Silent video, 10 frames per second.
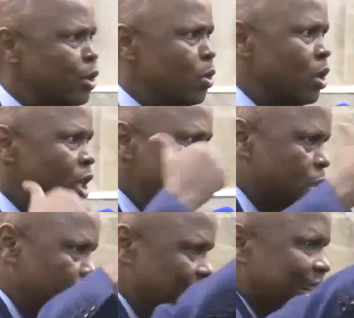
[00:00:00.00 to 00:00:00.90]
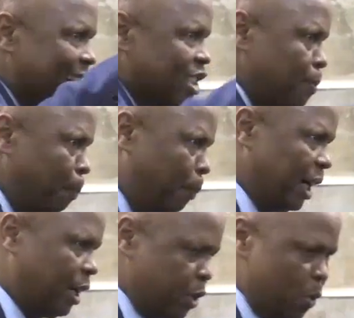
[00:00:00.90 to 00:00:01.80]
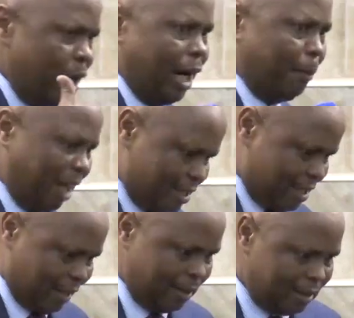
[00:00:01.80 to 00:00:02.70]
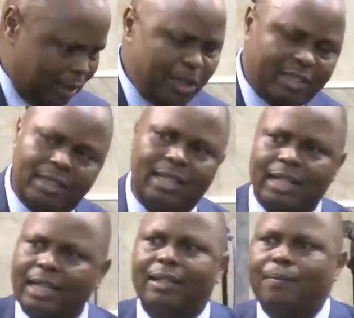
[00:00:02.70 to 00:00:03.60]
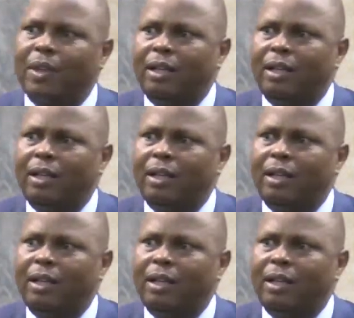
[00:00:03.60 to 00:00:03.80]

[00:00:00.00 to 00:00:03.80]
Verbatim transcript: you to the next breakthrough and blessing. Let me say that again.